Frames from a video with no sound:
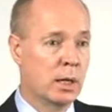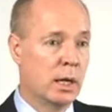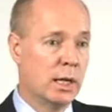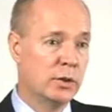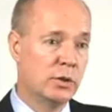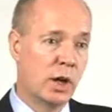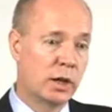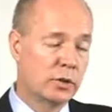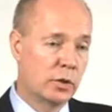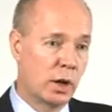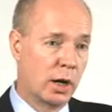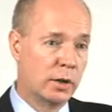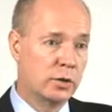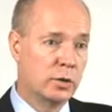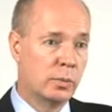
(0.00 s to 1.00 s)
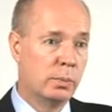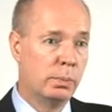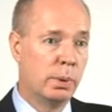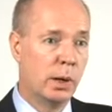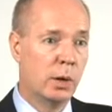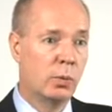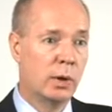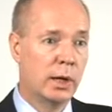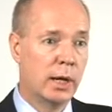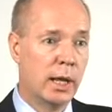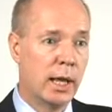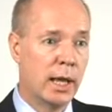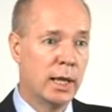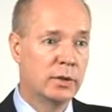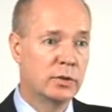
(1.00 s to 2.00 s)
It's not as large, but what it
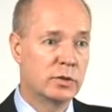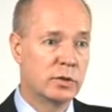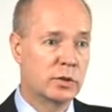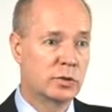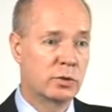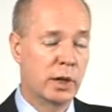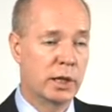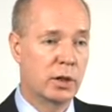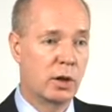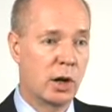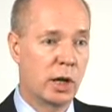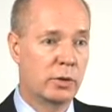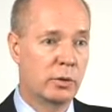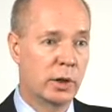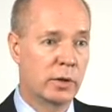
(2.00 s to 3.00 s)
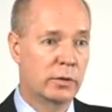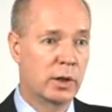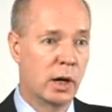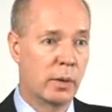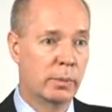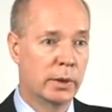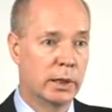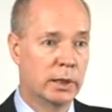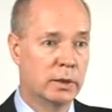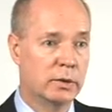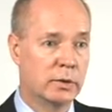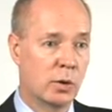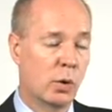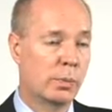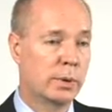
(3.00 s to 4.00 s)
has is this great cadre of
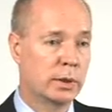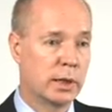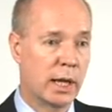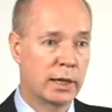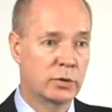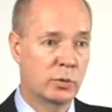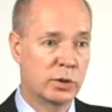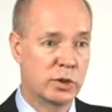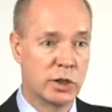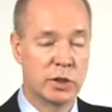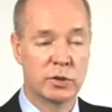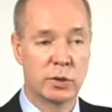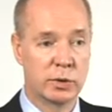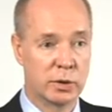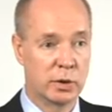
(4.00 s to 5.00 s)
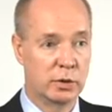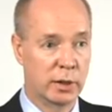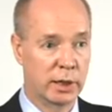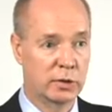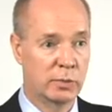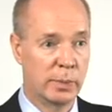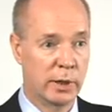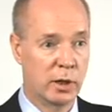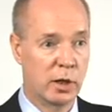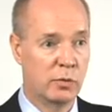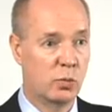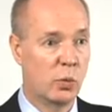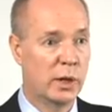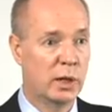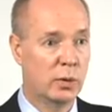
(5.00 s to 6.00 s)
companies. OpenText, which is a direct spin-off.
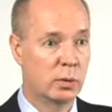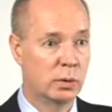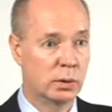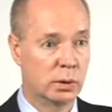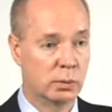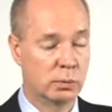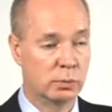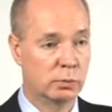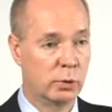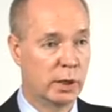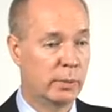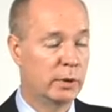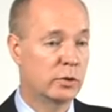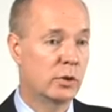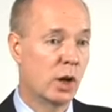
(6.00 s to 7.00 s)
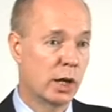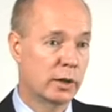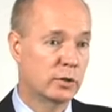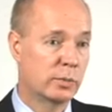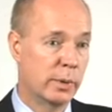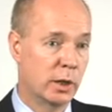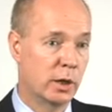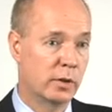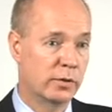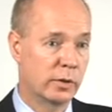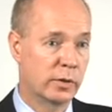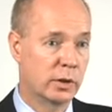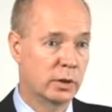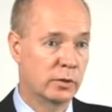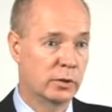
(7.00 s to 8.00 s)
Win- RIM is not a spin-off of
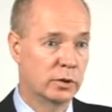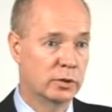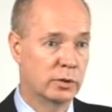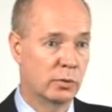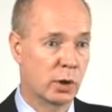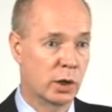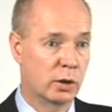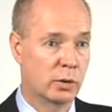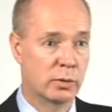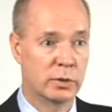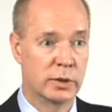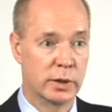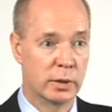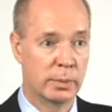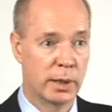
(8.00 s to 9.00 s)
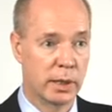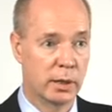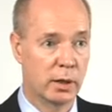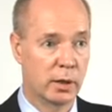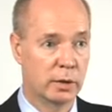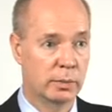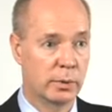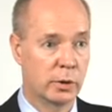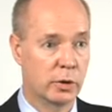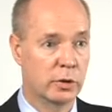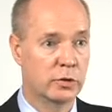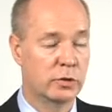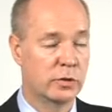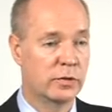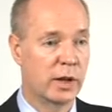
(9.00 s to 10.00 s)
the University of Waterloo with independent
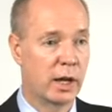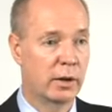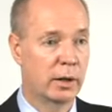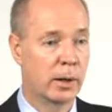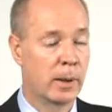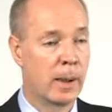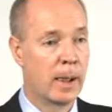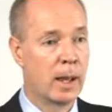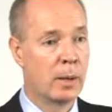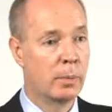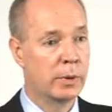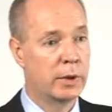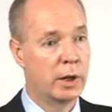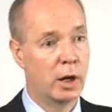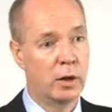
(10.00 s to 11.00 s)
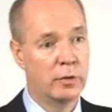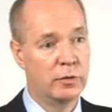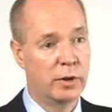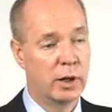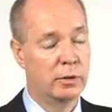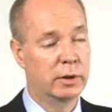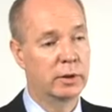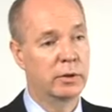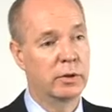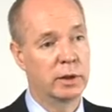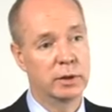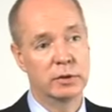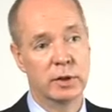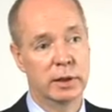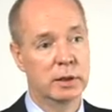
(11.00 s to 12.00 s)
entrepreneurs who founded it. But they are founding
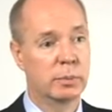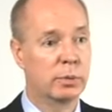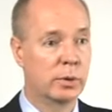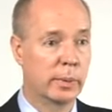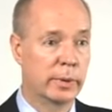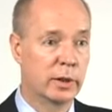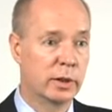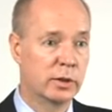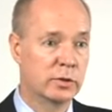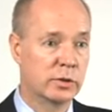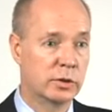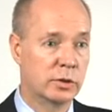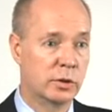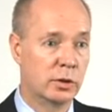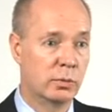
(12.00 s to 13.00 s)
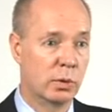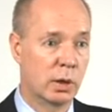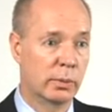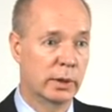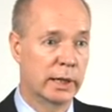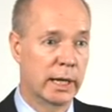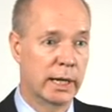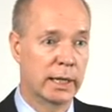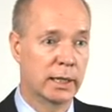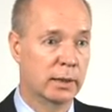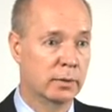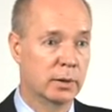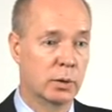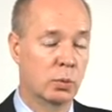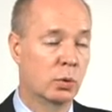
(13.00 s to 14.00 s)
things like the Perimeter Institute, where we're getting
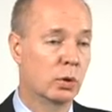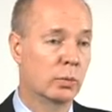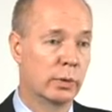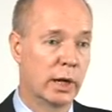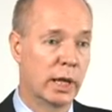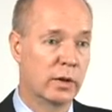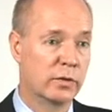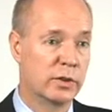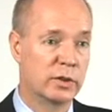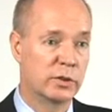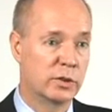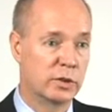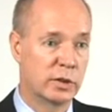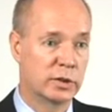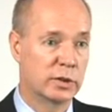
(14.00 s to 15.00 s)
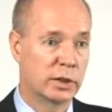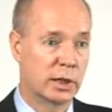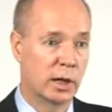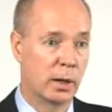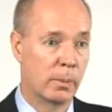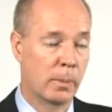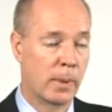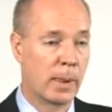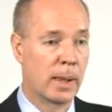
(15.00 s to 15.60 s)
you know, world-renowned physicists to come.